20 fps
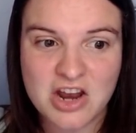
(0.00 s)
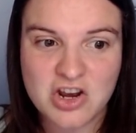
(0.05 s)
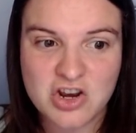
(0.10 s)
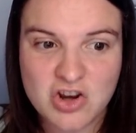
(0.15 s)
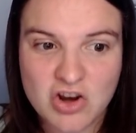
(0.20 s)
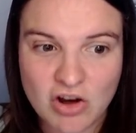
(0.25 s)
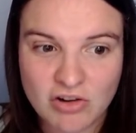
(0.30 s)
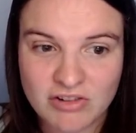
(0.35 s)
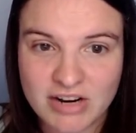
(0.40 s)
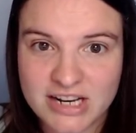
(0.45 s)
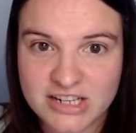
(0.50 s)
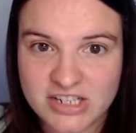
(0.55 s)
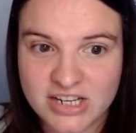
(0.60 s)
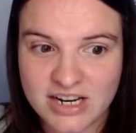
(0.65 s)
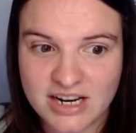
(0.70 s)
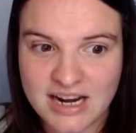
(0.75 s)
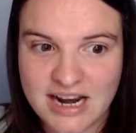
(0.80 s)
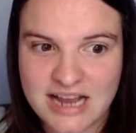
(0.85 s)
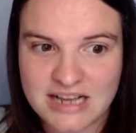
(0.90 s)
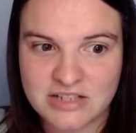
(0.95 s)
Norwich
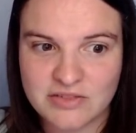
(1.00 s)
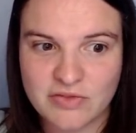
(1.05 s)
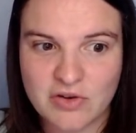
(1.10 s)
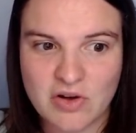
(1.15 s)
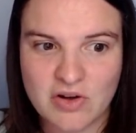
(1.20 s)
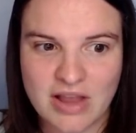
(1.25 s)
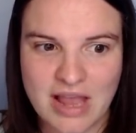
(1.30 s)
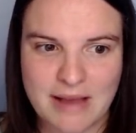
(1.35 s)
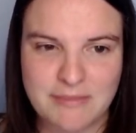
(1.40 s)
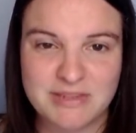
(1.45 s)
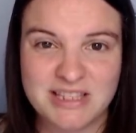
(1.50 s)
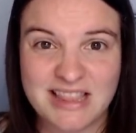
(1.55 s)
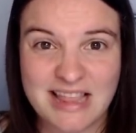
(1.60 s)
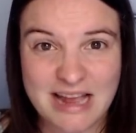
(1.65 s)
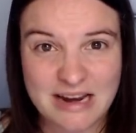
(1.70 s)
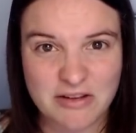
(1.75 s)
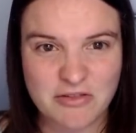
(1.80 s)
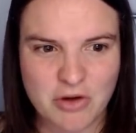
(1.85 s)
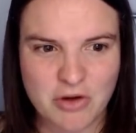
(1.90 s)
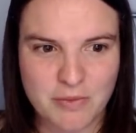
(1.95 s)
in the next 4 games.
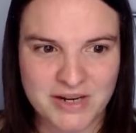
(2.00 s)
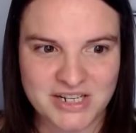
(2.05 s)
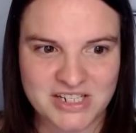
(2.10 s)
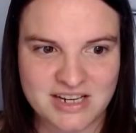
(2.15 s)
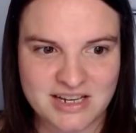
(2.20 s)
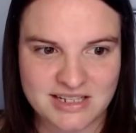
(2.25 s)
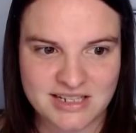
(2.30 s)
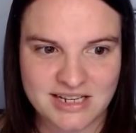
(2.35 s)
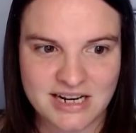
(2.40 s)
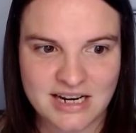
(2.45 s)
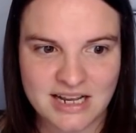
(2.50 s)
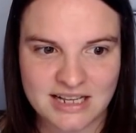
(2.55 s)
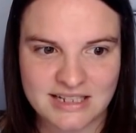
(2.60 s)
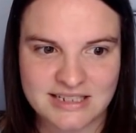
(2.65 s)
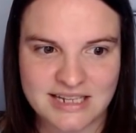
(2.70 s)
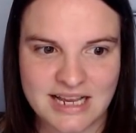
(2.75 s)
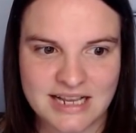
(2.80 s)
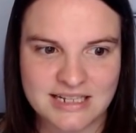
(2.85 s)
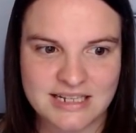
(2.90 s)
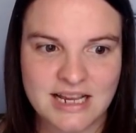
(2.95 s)
Then they've got Manchester
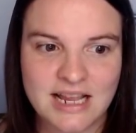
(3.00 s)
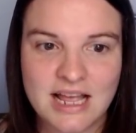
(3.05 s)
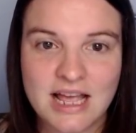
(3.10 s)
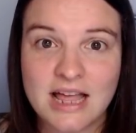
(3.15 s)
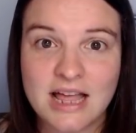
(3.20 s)
United.